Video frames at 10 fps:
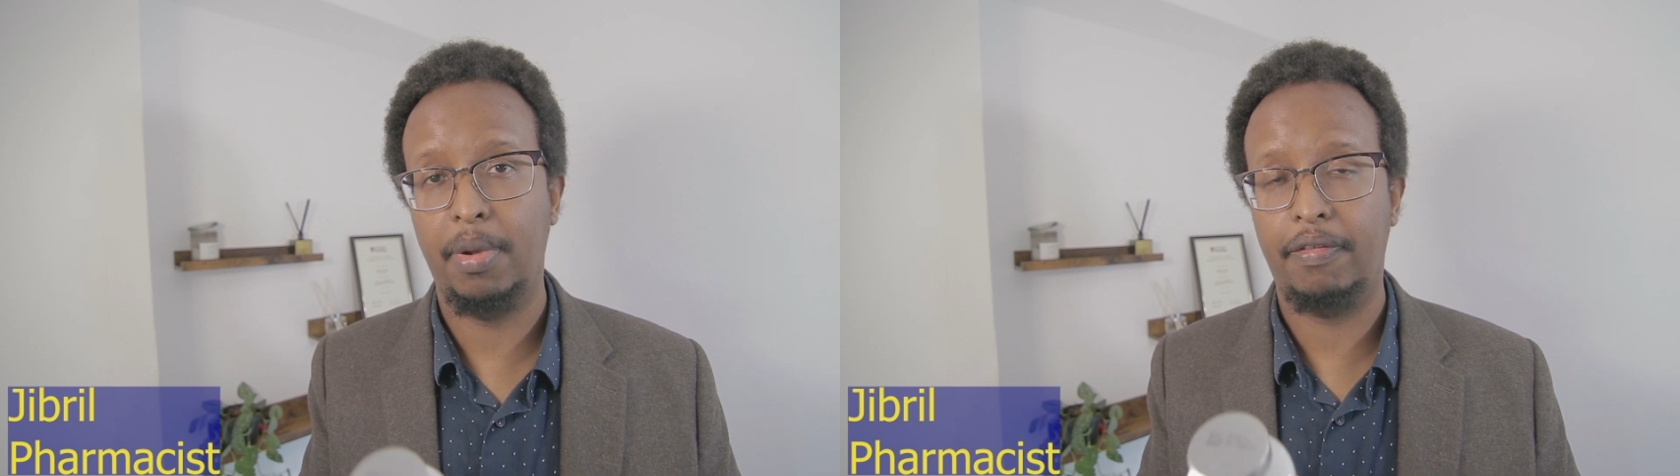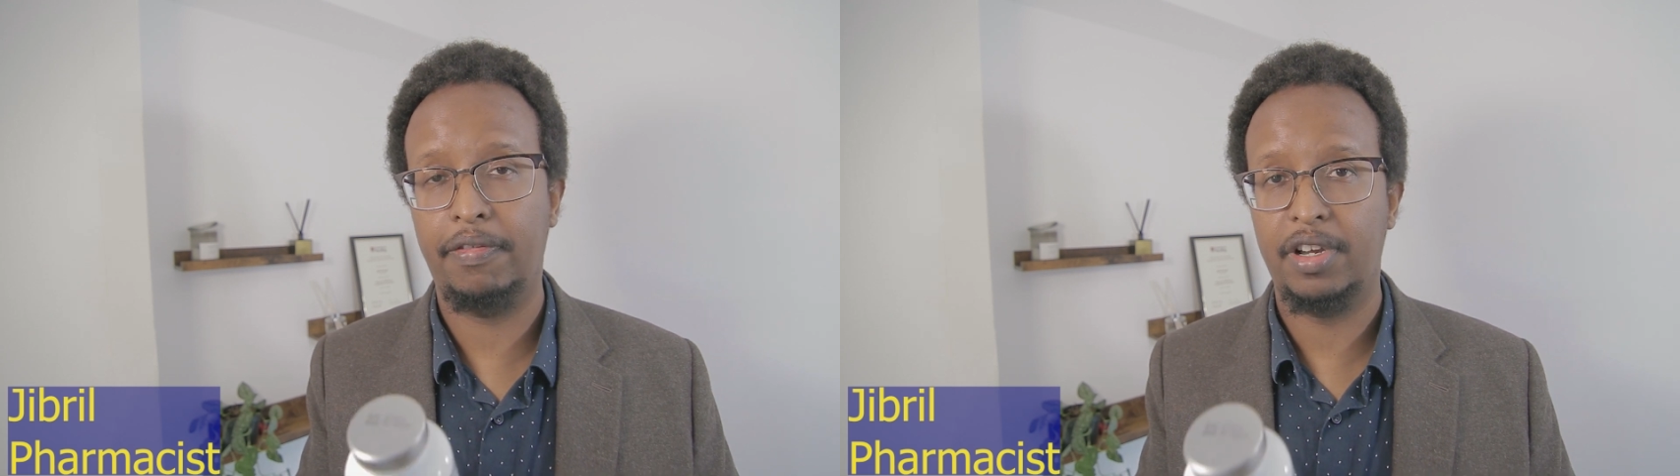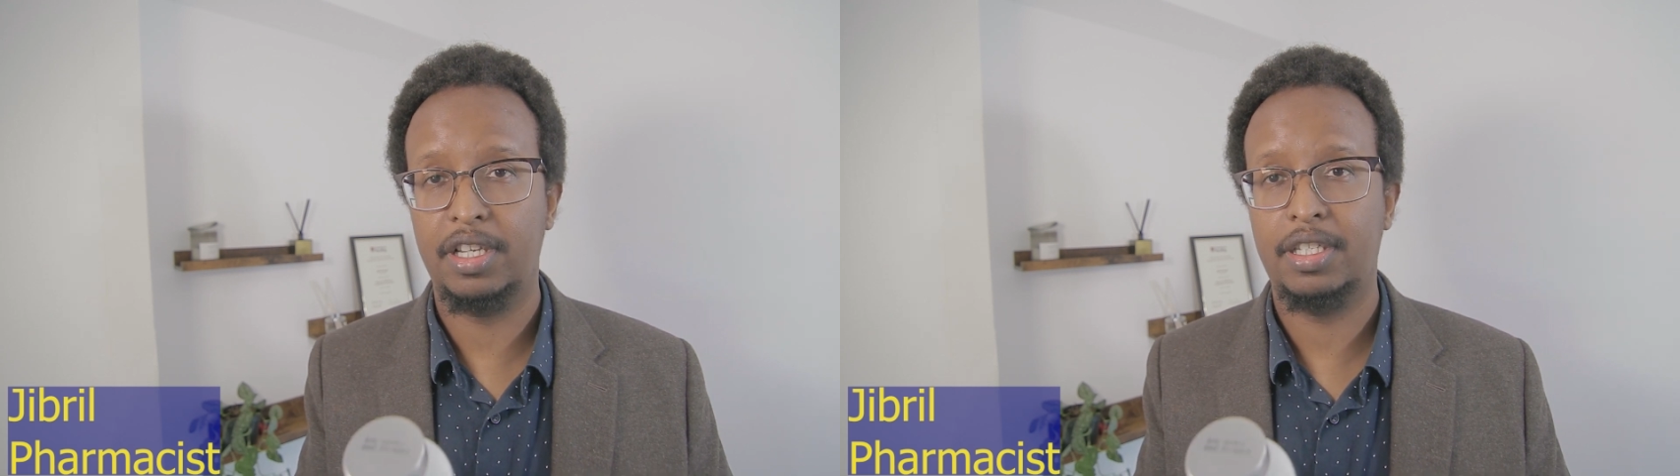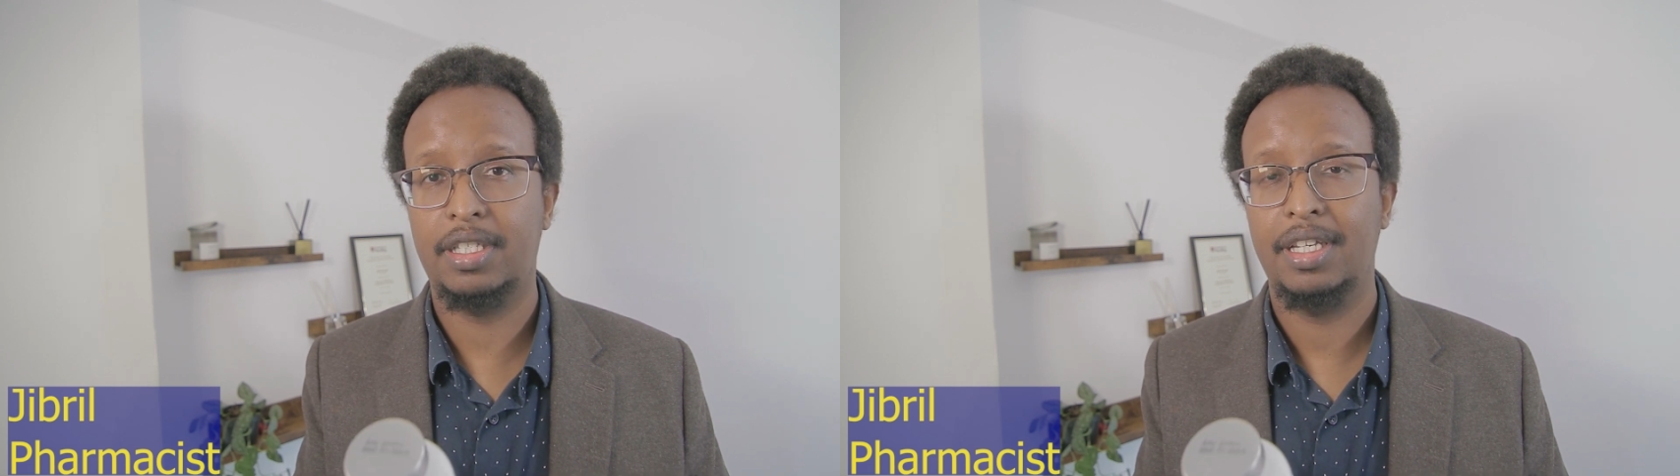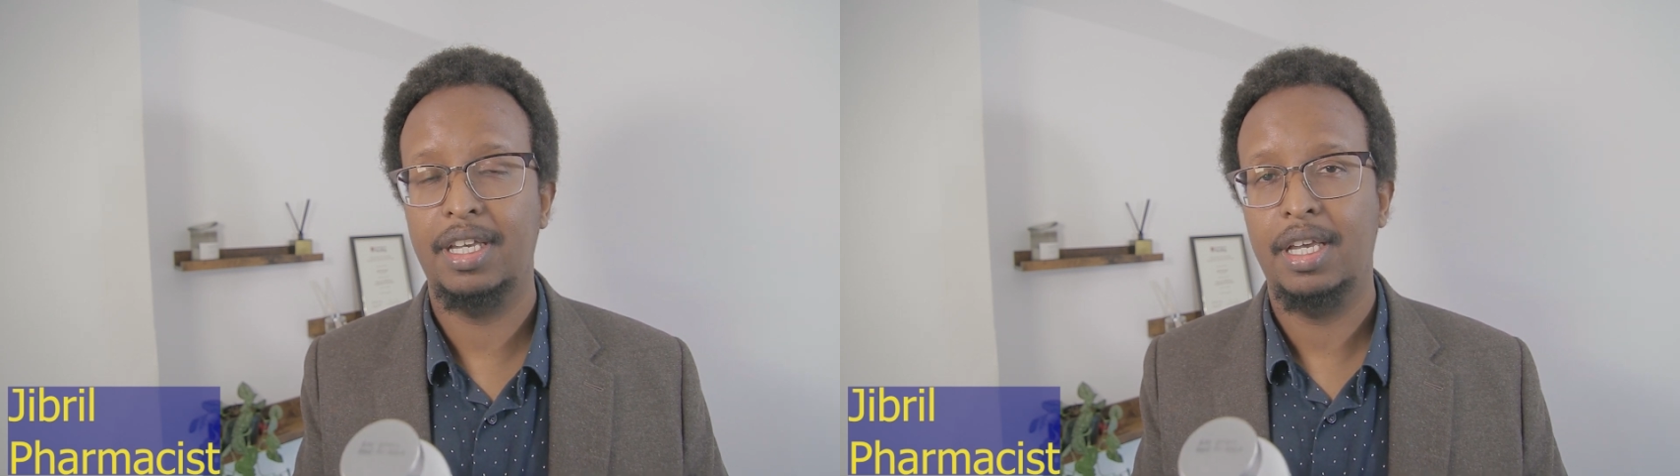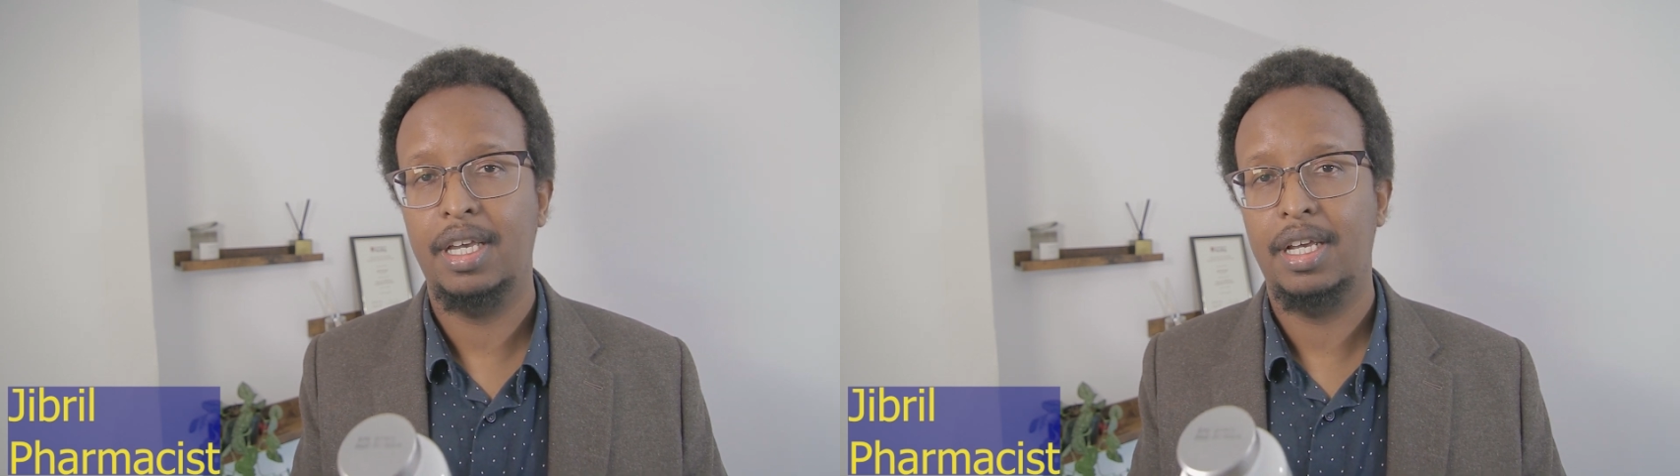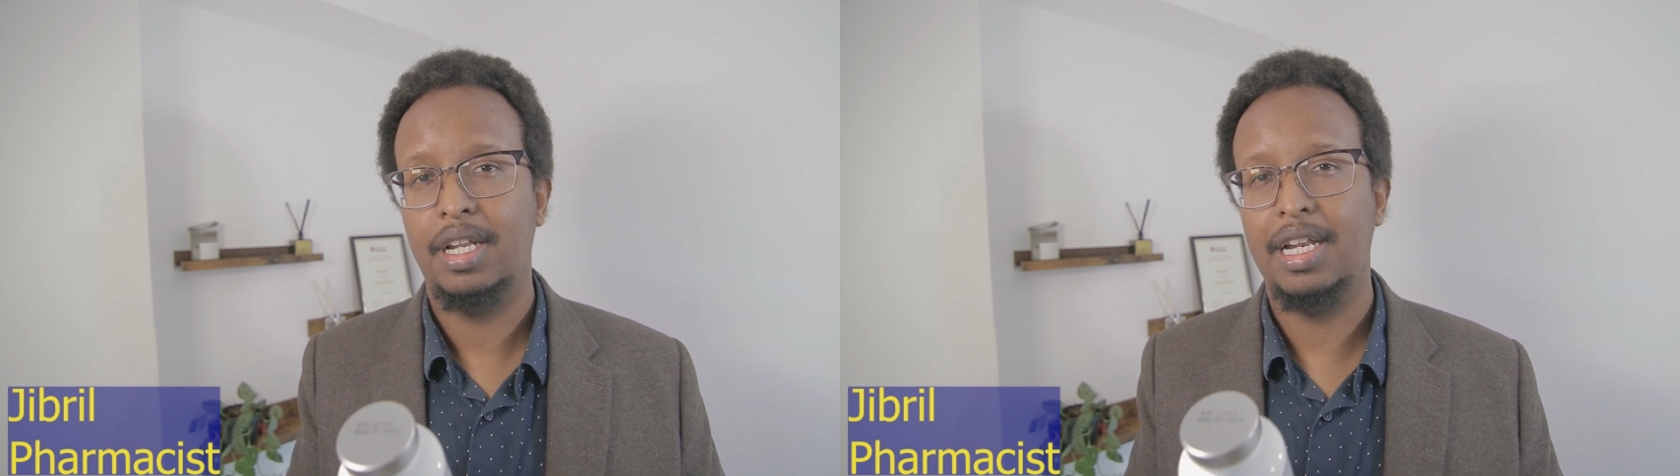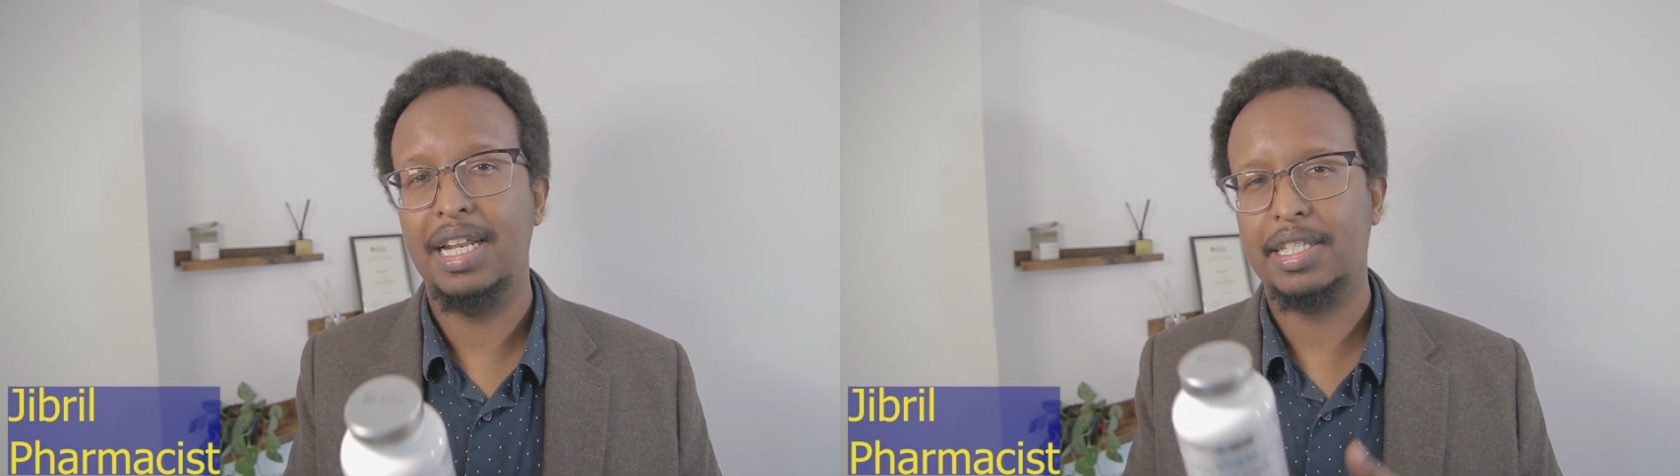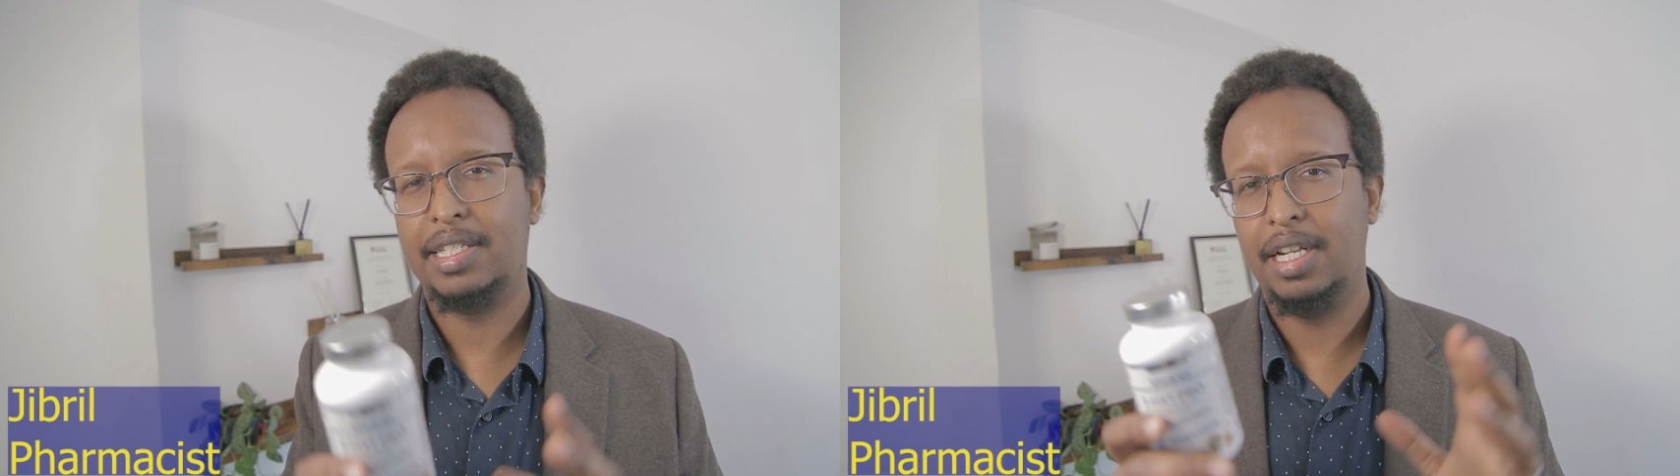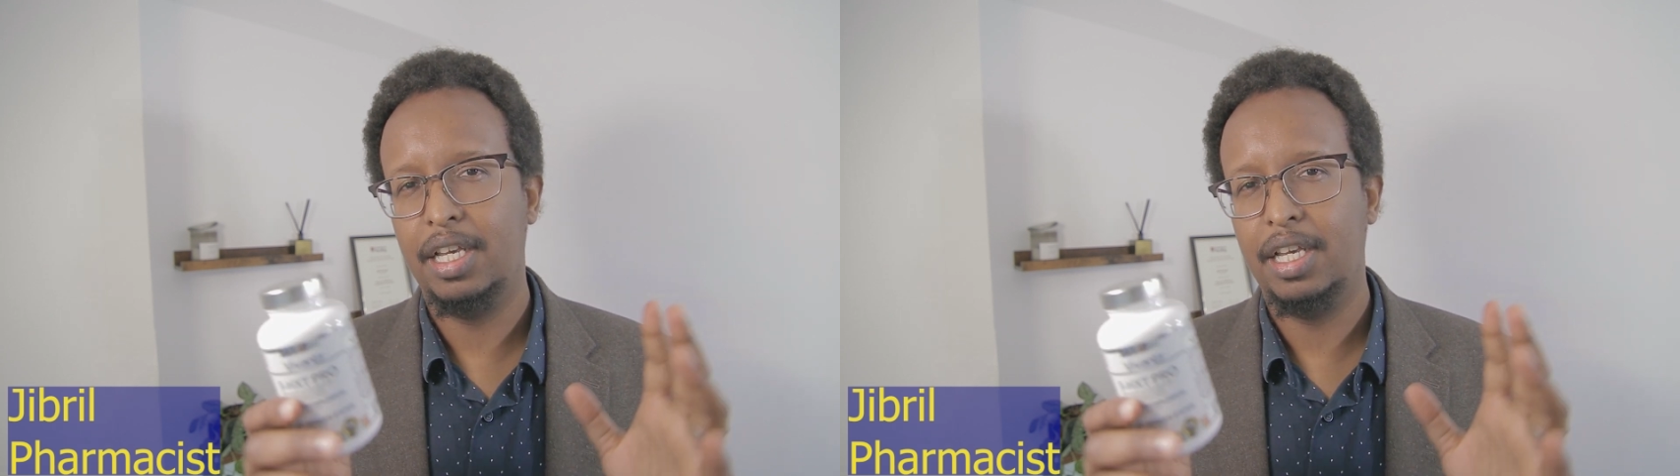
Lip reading: But first, let's